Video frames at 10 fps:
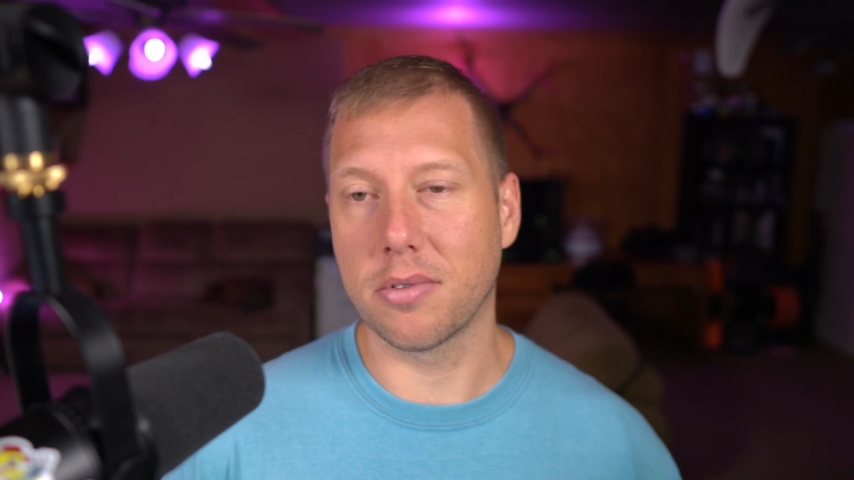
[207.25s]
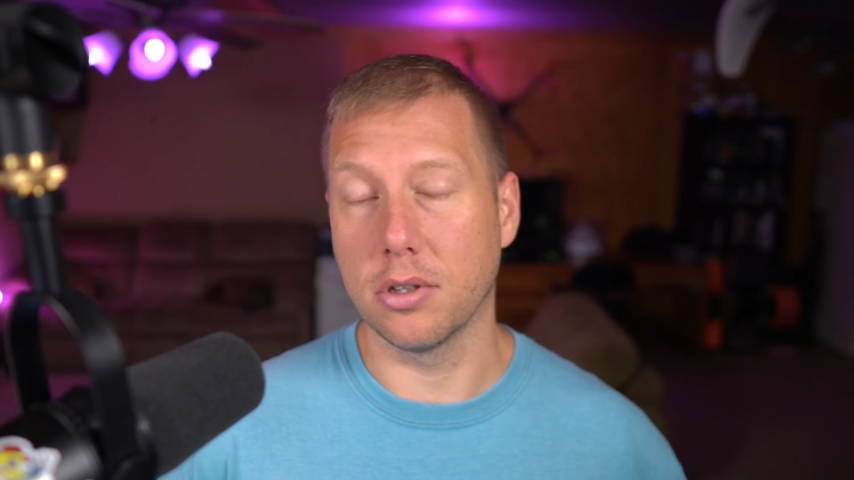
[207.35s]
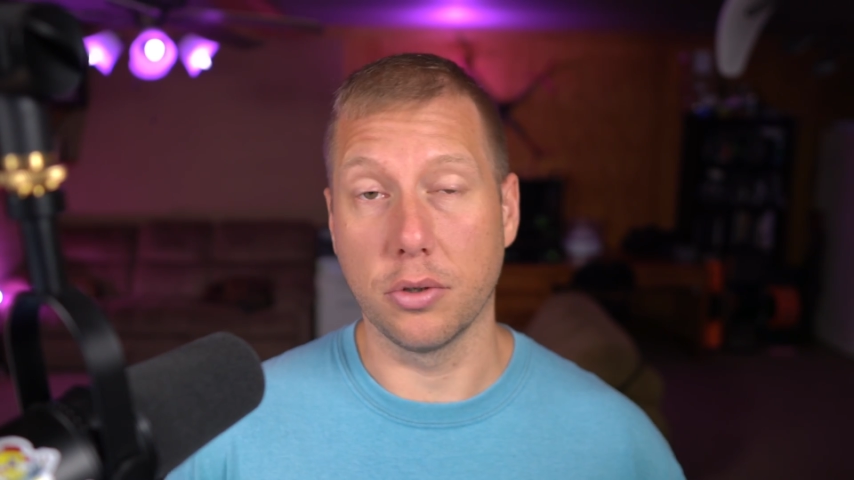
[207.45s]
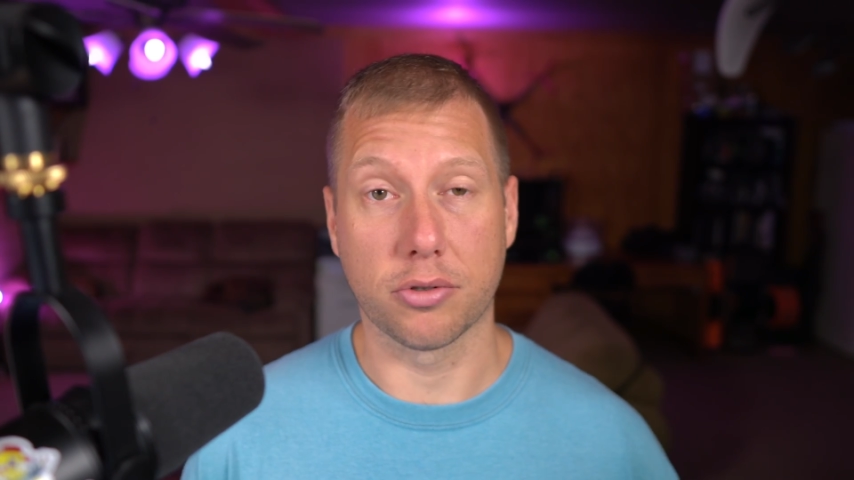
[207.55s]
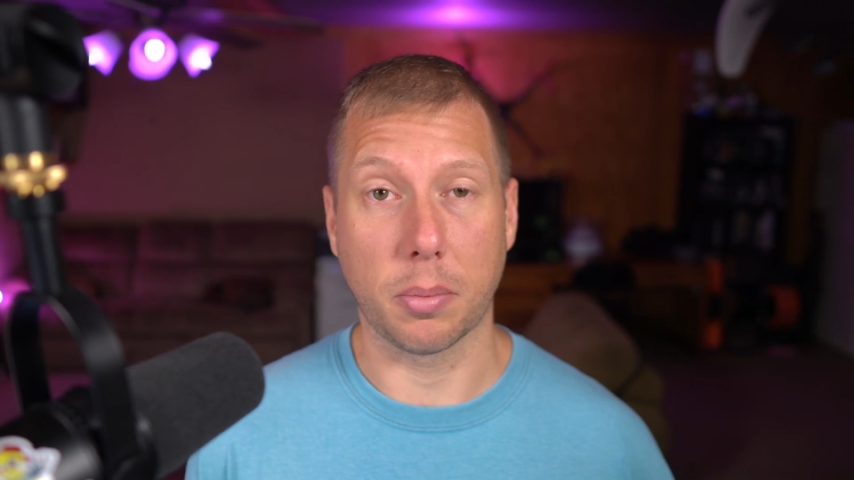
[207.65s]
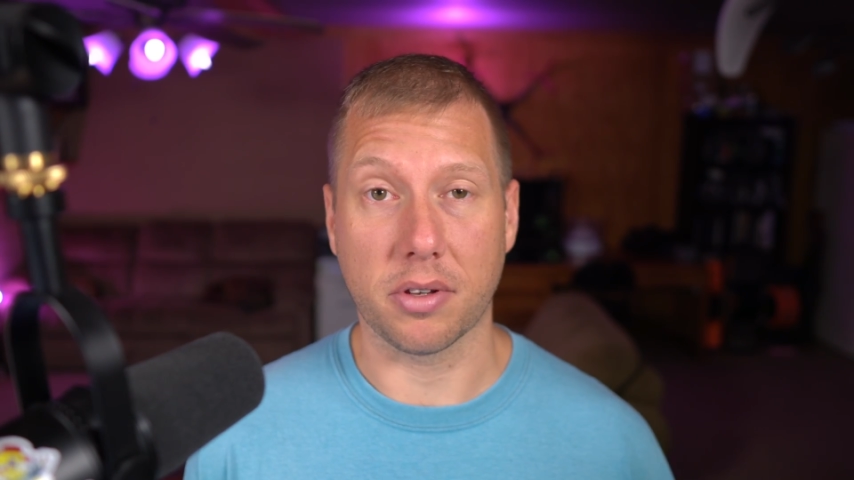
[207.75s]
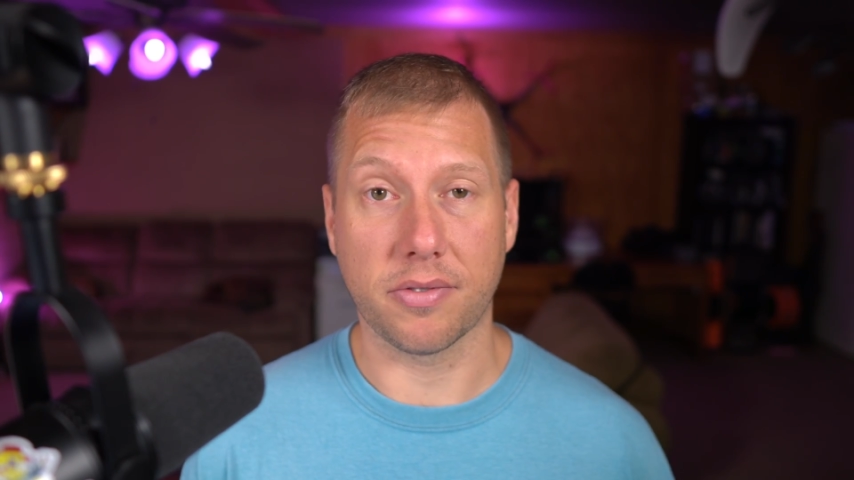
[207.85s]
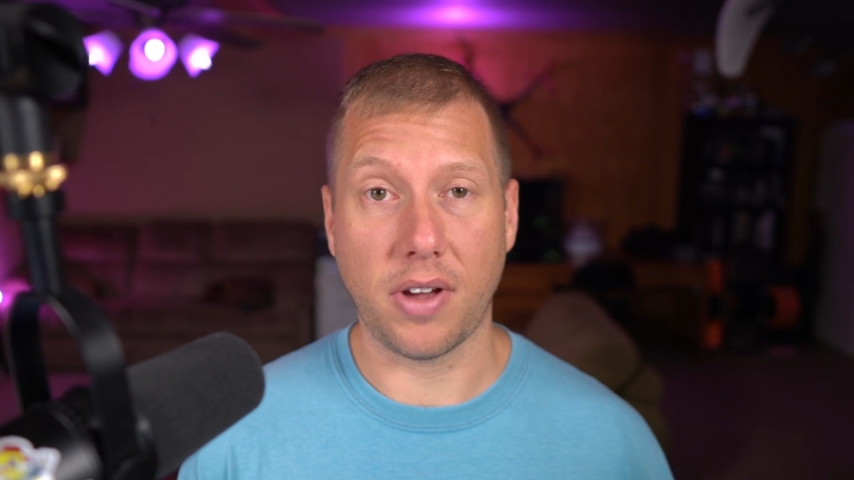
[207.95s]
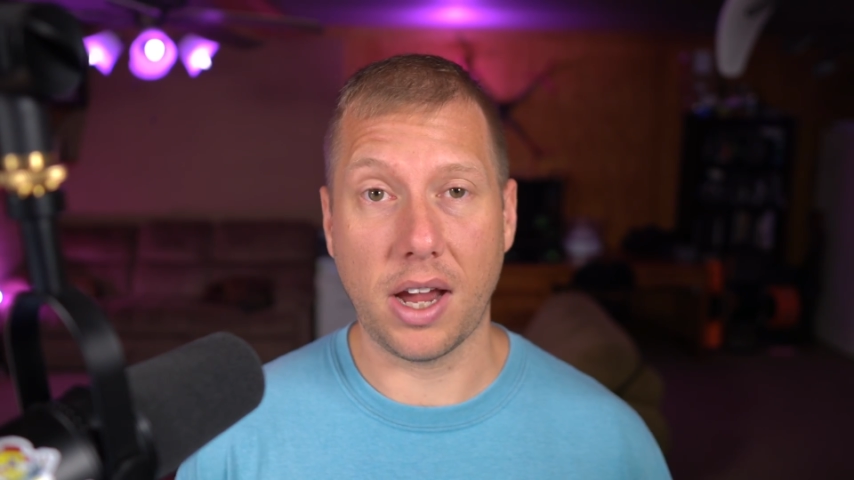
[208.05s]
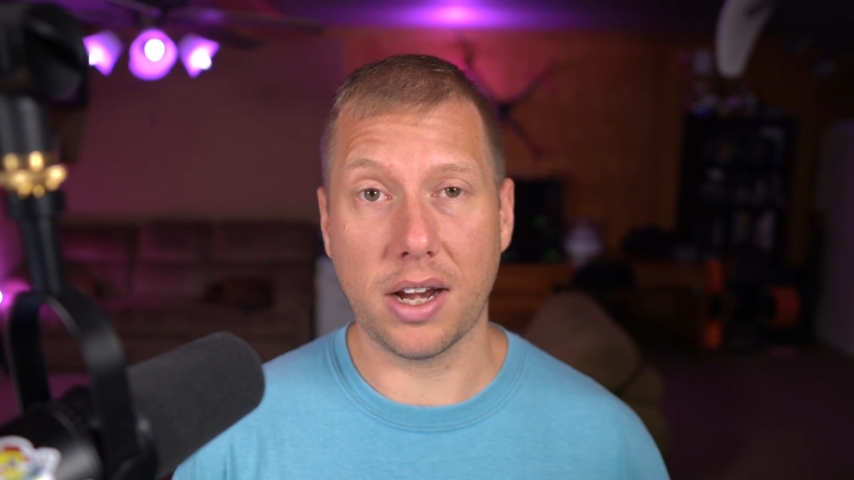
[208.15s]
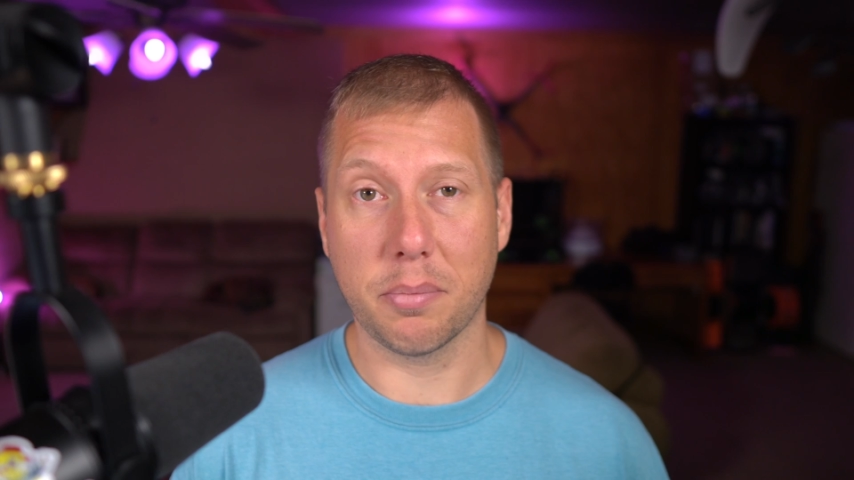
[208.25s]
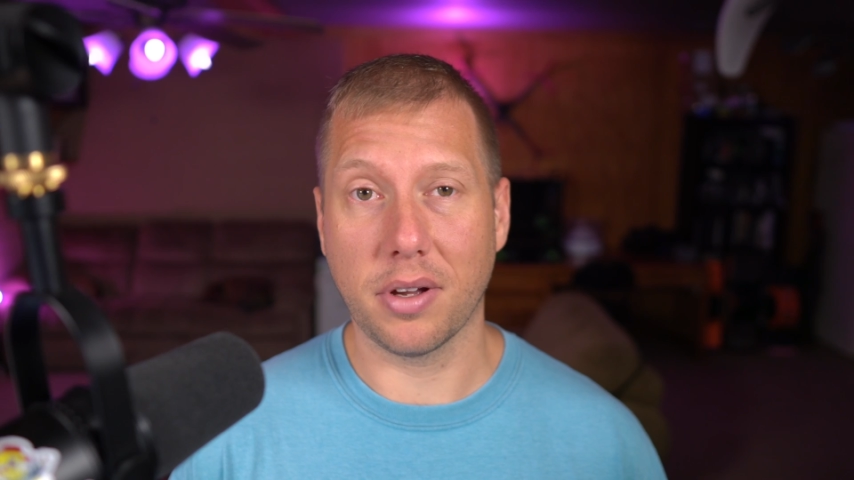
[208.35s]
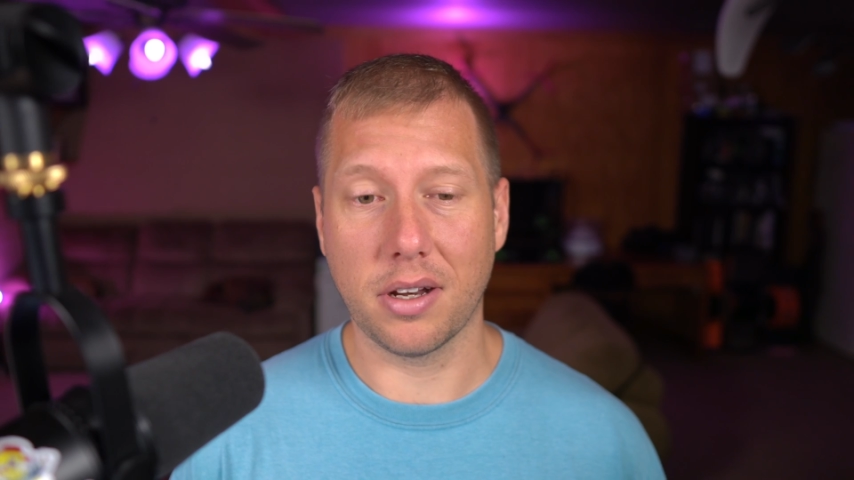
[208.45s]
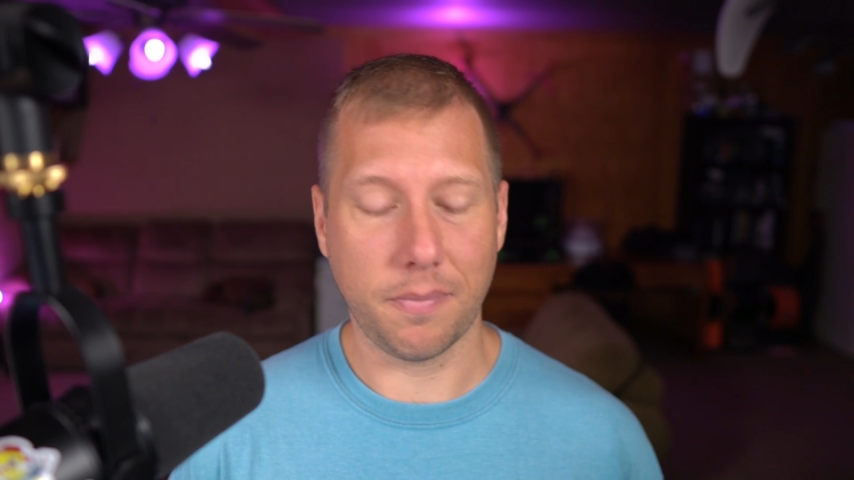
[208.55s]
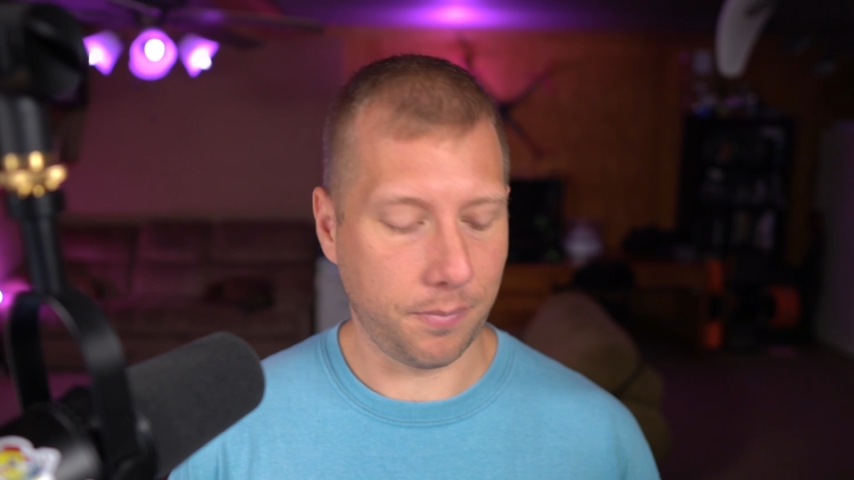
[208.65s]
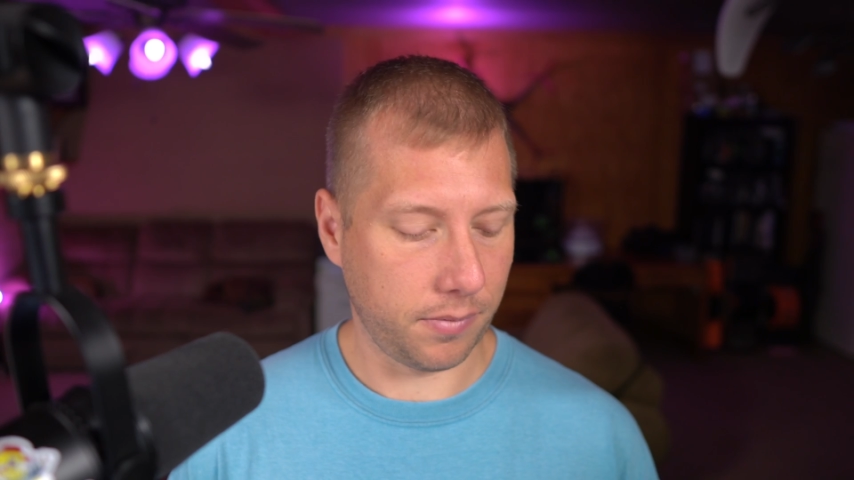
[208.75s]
Lewis script is fine, but